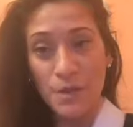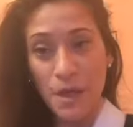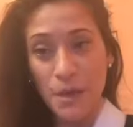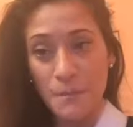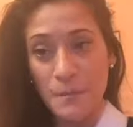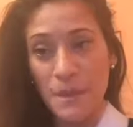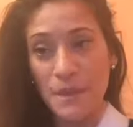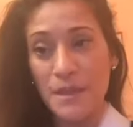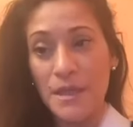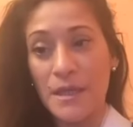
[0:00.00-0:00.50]

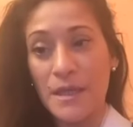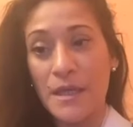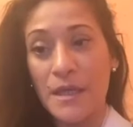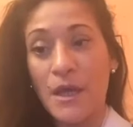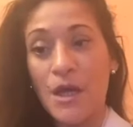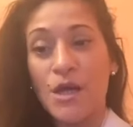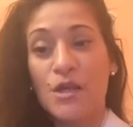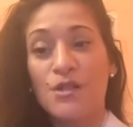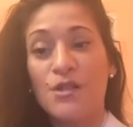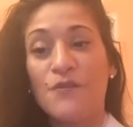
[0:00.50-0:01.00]
ability
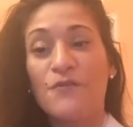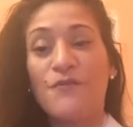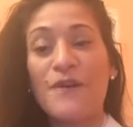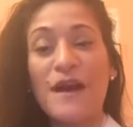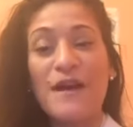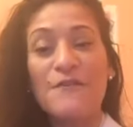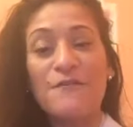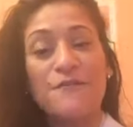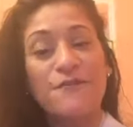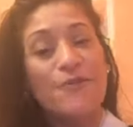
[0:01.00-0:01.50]
to
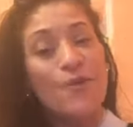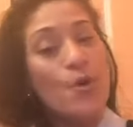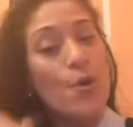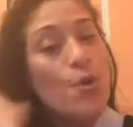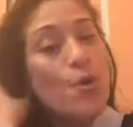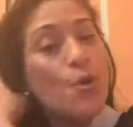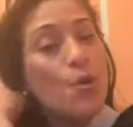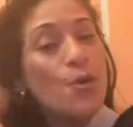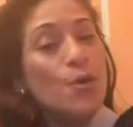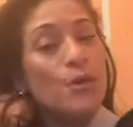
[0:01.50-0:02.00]
find
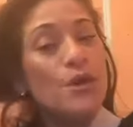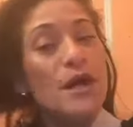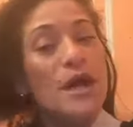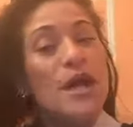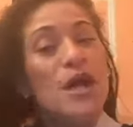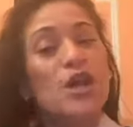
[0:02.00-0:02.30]
food,